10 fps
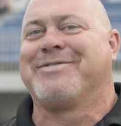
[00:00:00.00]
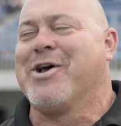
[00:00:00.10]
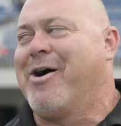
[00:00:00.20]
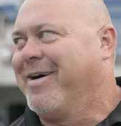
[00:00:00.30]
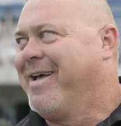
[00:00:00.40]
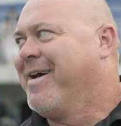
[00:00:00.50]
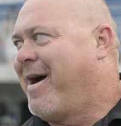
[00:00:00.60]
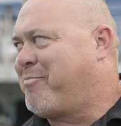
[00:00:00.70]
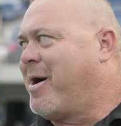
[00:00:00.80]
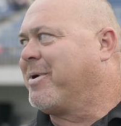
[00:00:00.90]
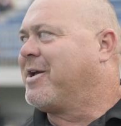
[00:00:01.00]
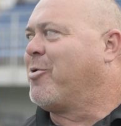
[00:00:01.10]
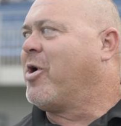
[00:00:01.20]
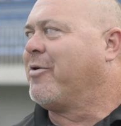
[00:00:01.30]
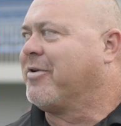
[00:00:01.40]
so I probably get
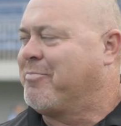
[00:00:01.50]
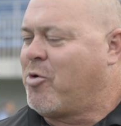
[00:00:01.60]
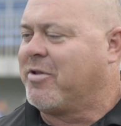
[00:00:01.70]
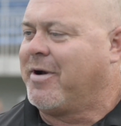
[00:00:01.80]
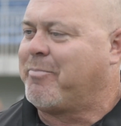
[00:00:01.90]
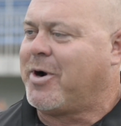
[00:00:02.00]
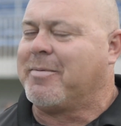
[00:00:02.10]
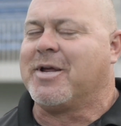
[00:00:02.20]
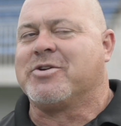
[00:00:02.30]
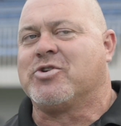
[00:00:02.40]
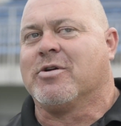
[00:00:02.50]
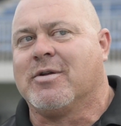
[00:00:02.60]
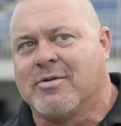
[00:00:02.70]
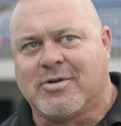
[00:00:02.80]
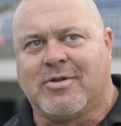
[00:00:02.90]
away with more than I probably I
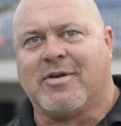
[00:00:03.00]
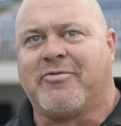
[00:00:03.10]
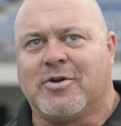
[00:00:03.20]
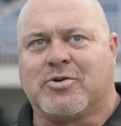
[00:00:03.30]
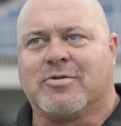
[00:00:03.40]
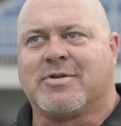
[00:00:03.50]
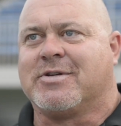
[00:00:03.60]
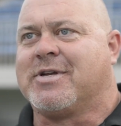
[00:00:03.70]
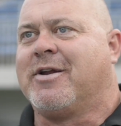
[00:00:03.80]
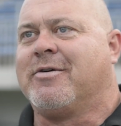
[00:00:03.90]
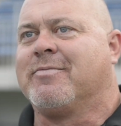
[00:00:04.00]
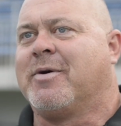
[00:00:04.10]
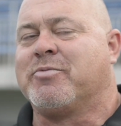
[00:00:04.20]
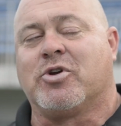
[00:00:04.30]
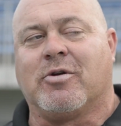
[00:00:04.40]
should to the officials because they don't.
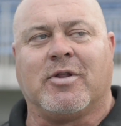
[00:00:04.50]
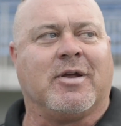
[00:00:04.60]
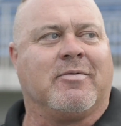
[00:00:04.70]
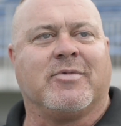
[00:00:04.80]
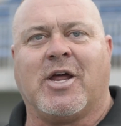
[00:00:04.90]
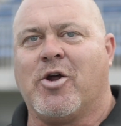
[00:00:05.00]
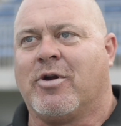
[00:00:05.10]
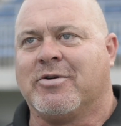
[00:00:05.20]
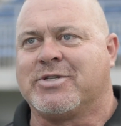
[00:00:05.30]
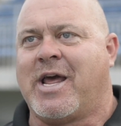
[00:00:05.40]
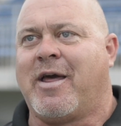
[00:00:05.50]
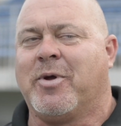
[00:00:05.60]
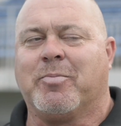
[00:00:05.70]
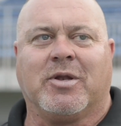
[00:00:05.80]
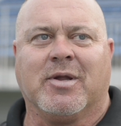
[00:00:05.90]
I'm sure they they don't understand
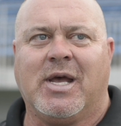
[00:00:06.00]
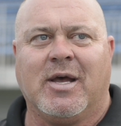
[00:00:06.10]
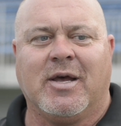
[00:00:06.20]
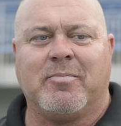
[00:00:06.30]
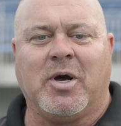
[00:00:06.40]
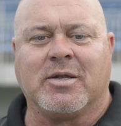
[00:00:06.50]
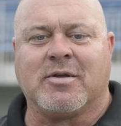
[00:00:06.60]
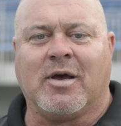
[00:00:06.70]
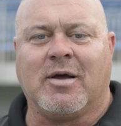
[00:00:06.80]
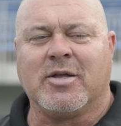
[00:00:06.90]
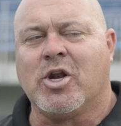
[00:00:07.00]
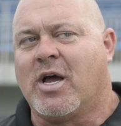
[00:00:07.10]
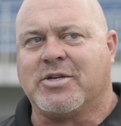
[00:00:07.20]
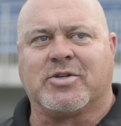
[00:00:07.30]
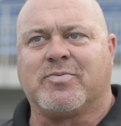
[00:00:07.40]
me, but but uh, you know,
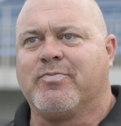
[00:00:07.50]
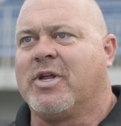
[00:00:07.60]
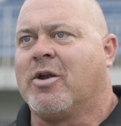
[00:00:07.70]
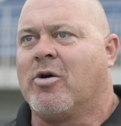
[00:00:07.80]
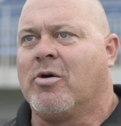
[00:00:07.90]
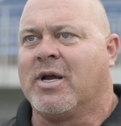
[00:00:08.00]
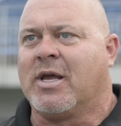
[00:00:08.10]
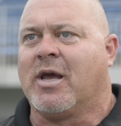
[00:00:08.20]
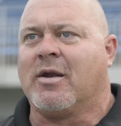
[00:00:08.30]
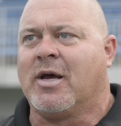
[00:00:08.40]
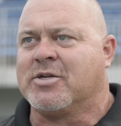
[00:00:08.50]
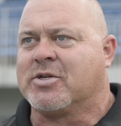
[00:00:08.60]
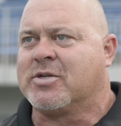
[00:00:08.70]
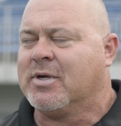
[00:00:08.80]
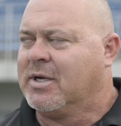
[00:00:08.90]
I just you know, again, I
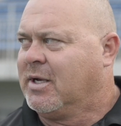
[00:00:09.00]
just